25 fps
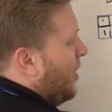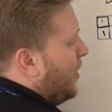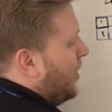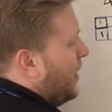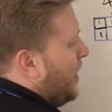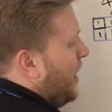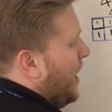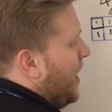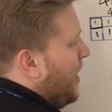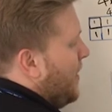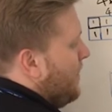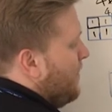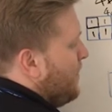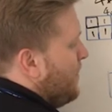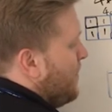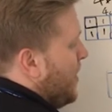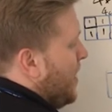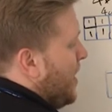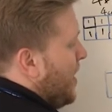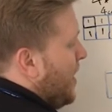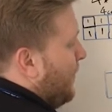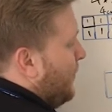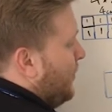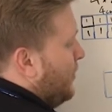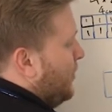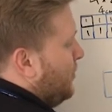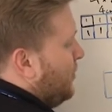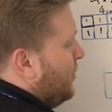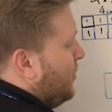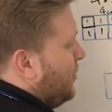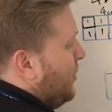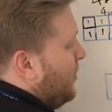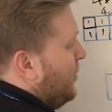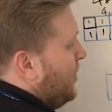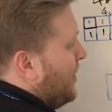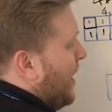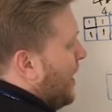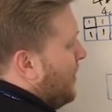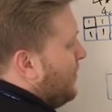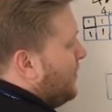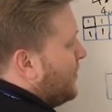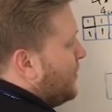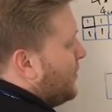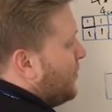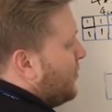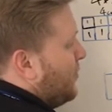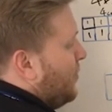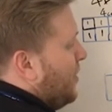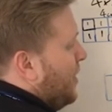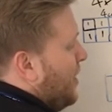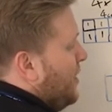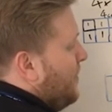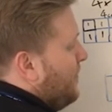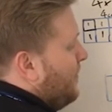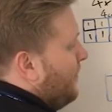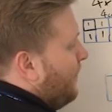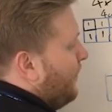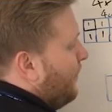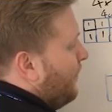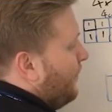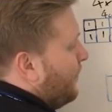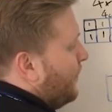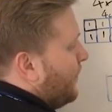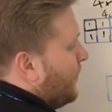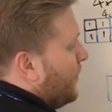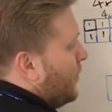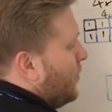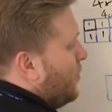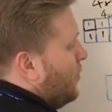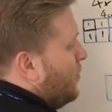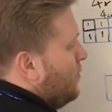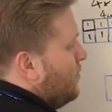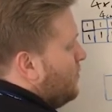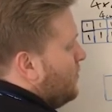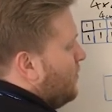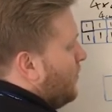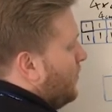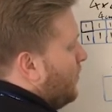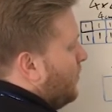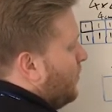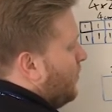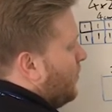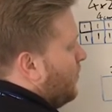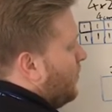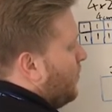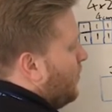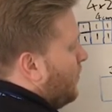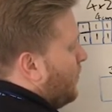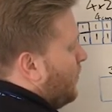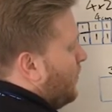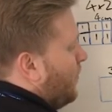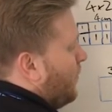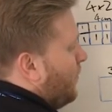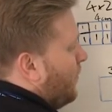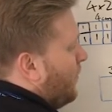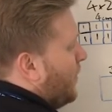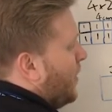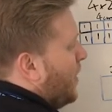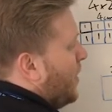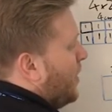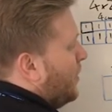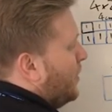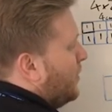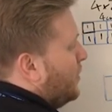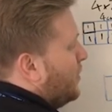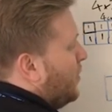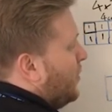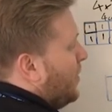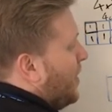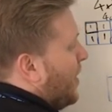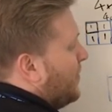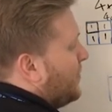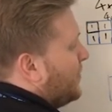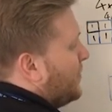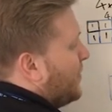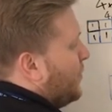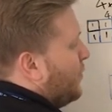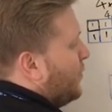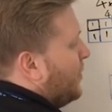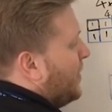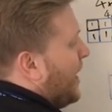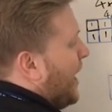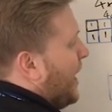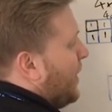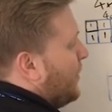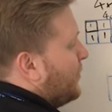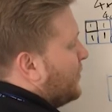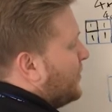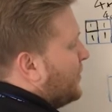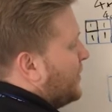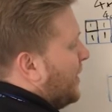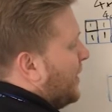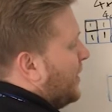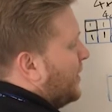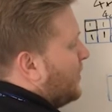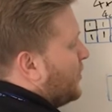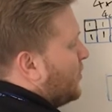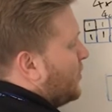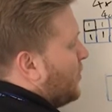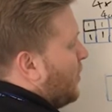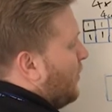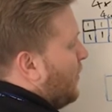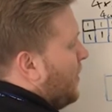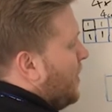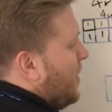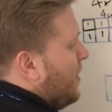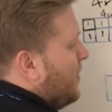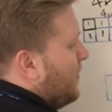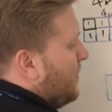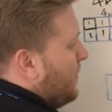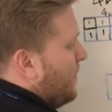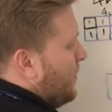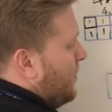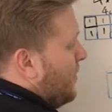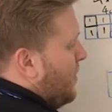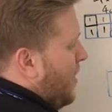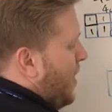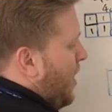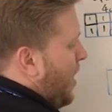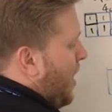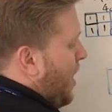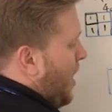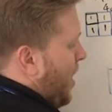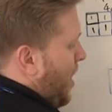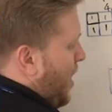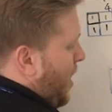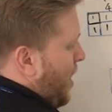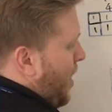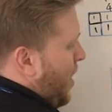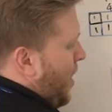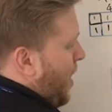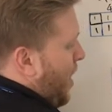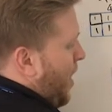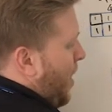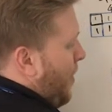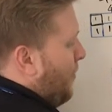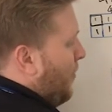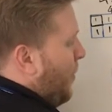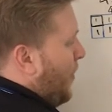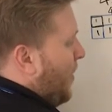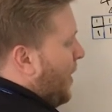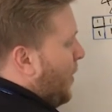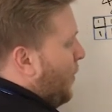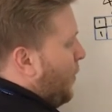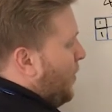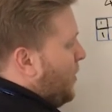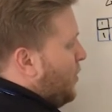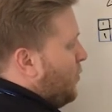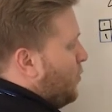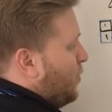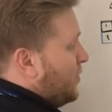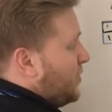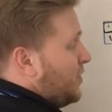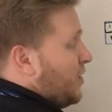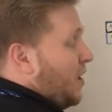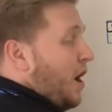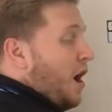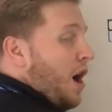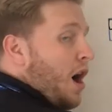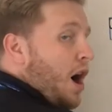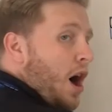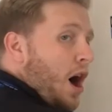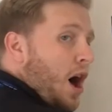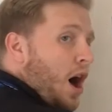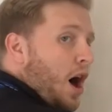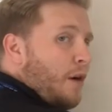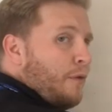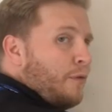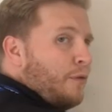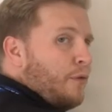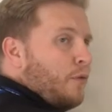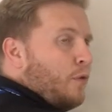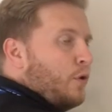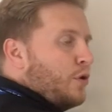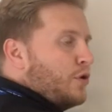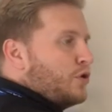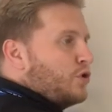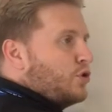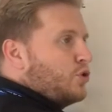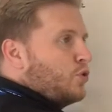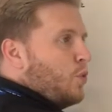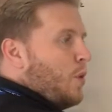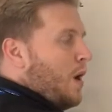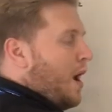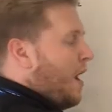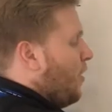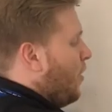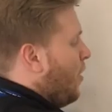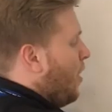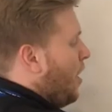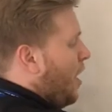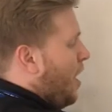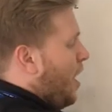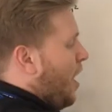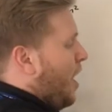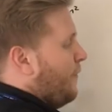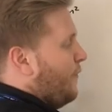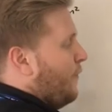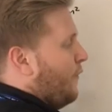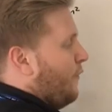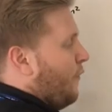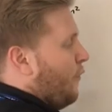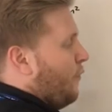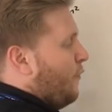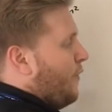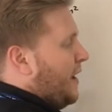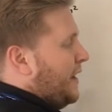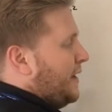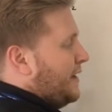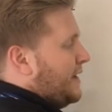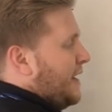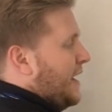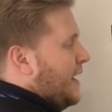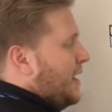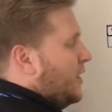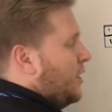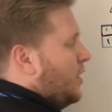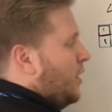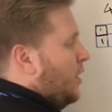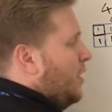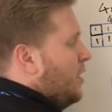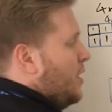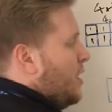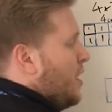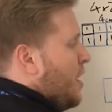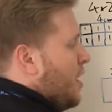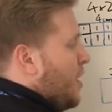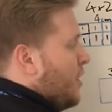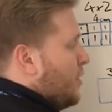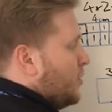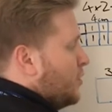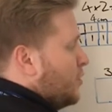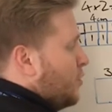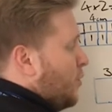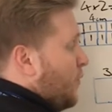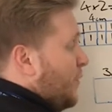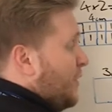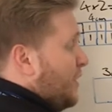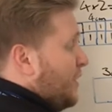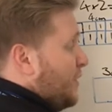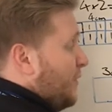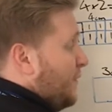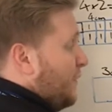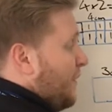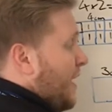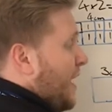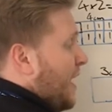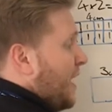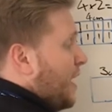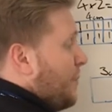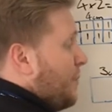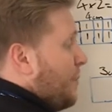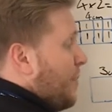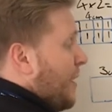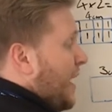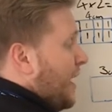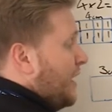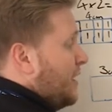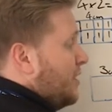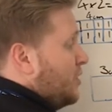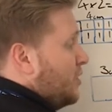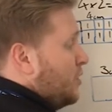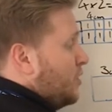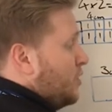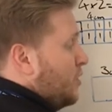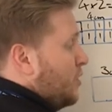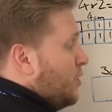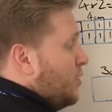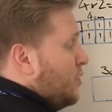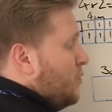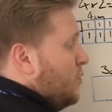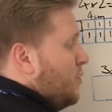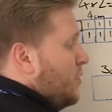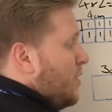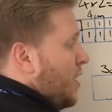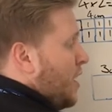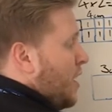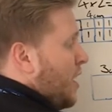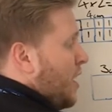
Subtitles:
Okay, if we do 2 times 3, 2 times 3 would get us 6, sorry. But then we know it's half of what a square or half of a rectangle. So we divide it by 2